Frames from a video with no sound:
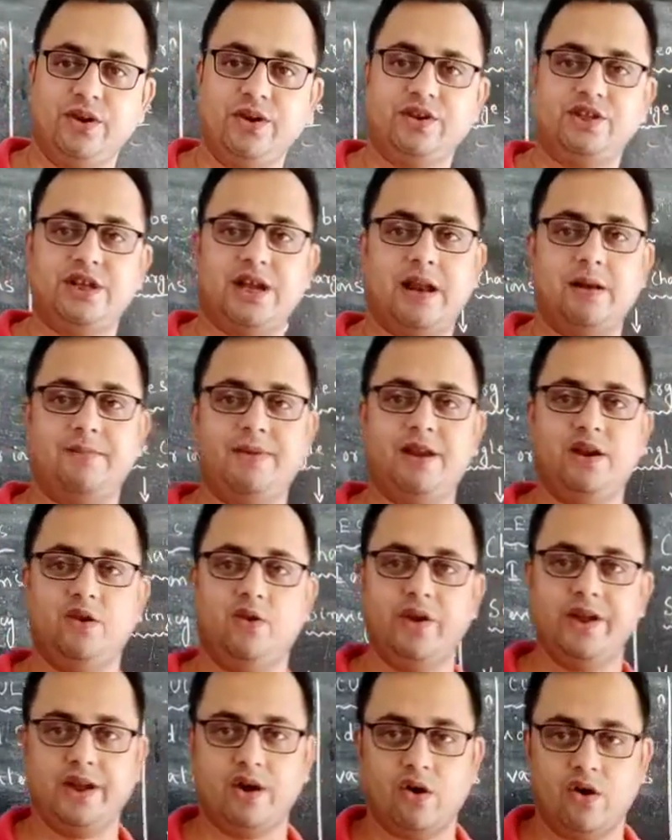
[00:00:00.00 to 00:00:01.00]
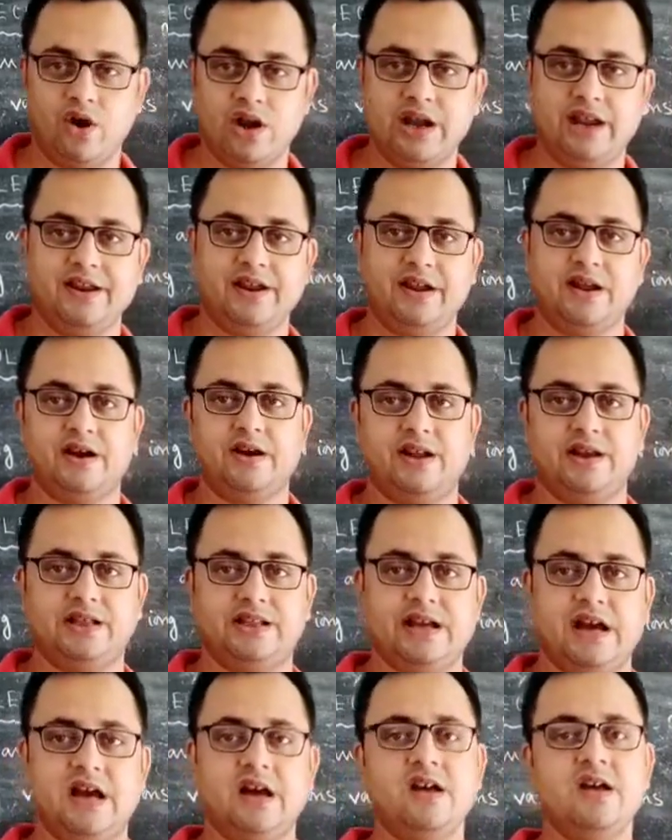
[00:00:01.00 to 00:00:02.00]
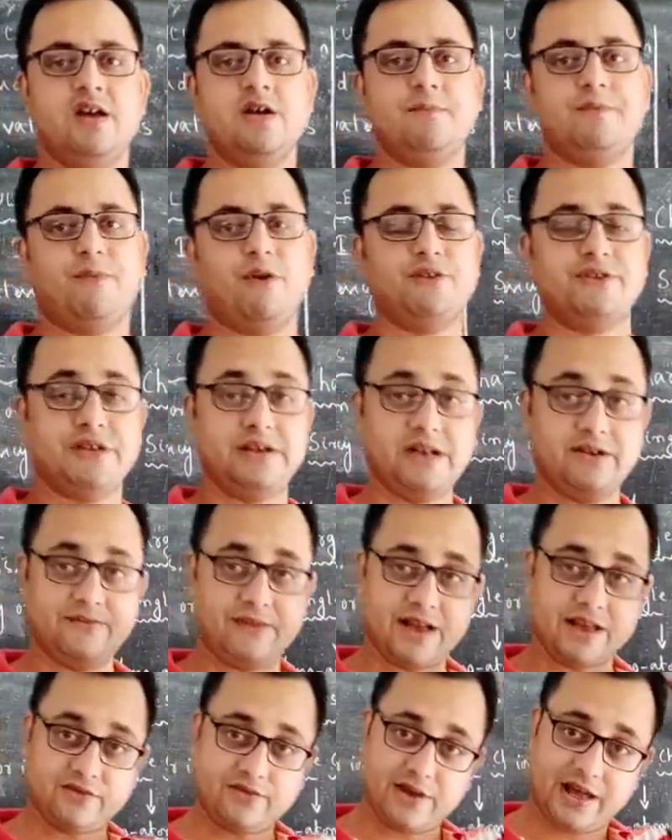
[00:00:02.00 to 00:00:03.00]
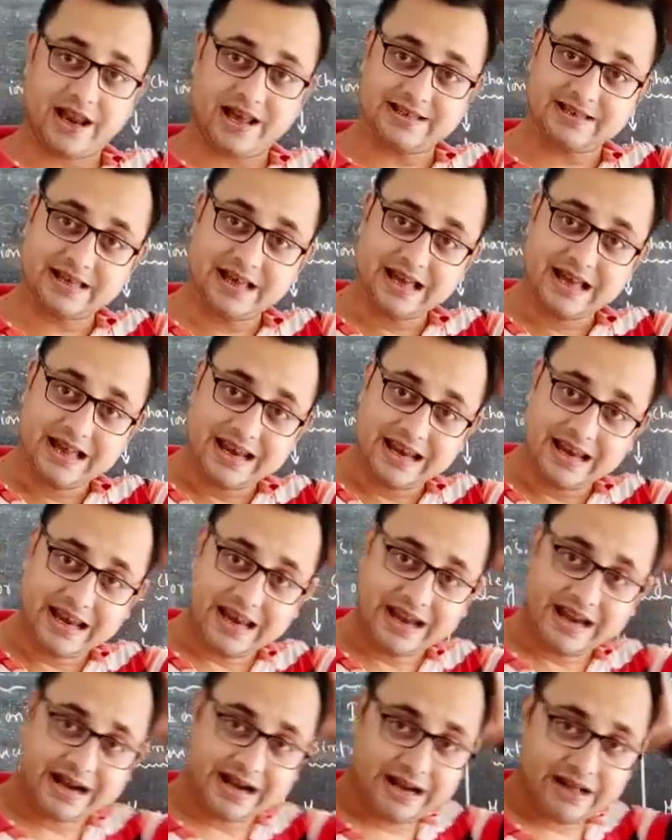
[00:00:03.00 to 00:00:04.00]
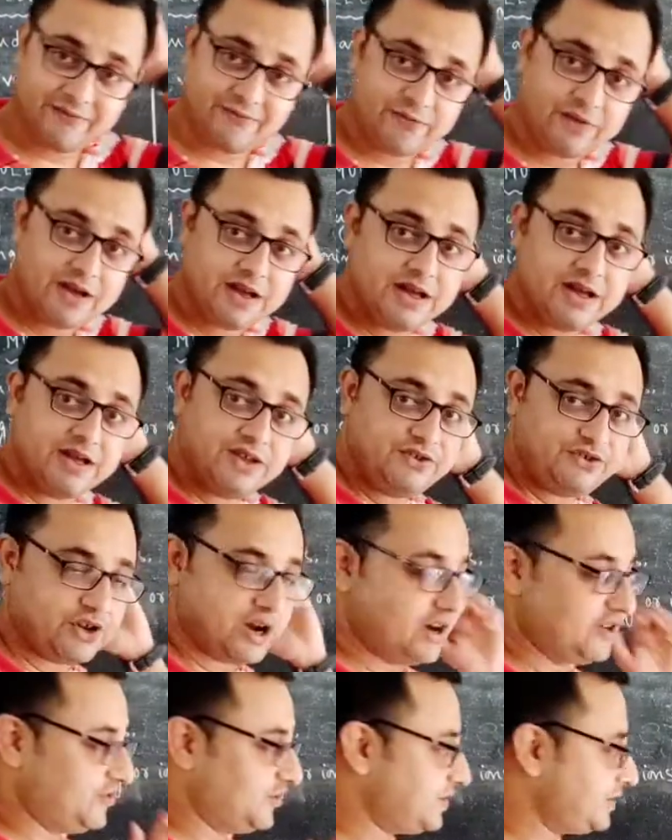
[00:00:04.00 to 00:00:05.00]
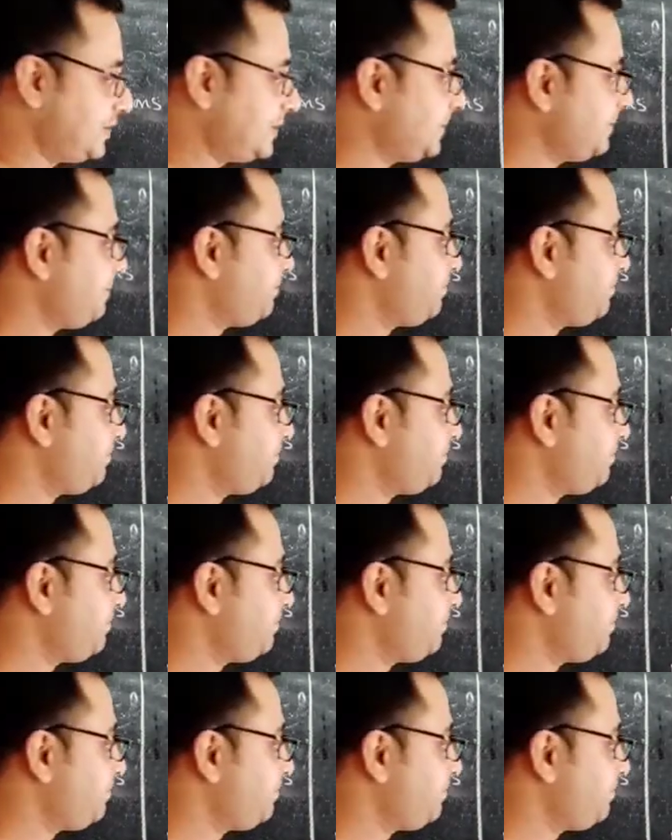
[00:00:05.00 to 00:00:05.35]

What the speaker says: we shall be knowing only regarding the positive as well as negative charges.